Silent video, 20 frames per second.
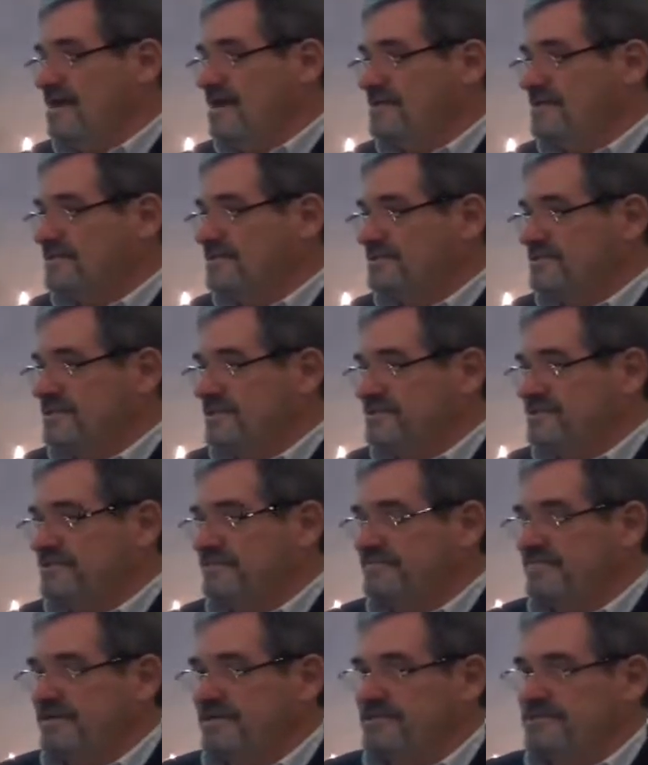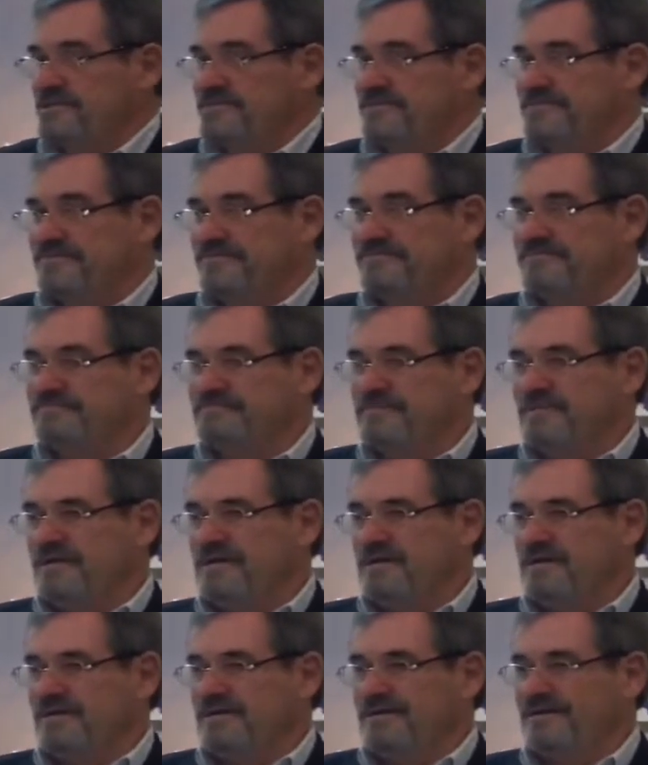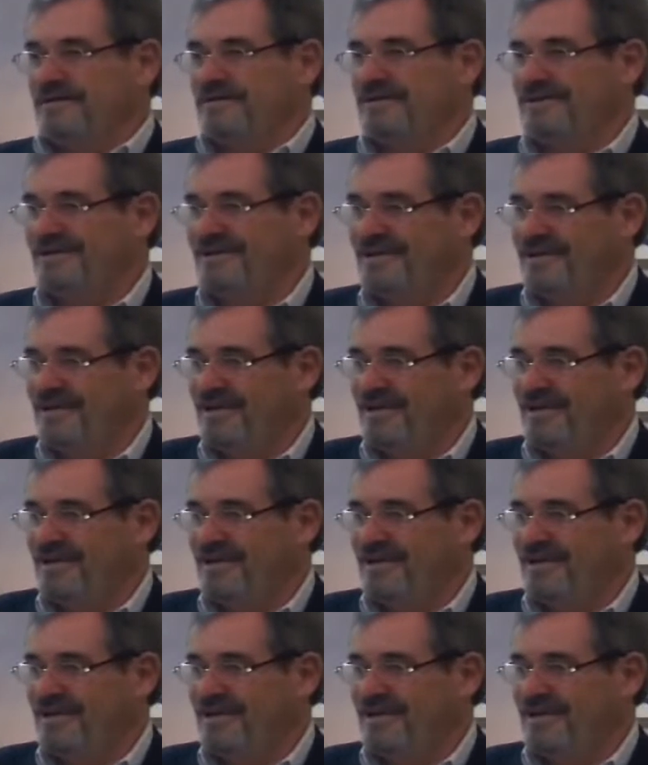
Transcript: It's just a message of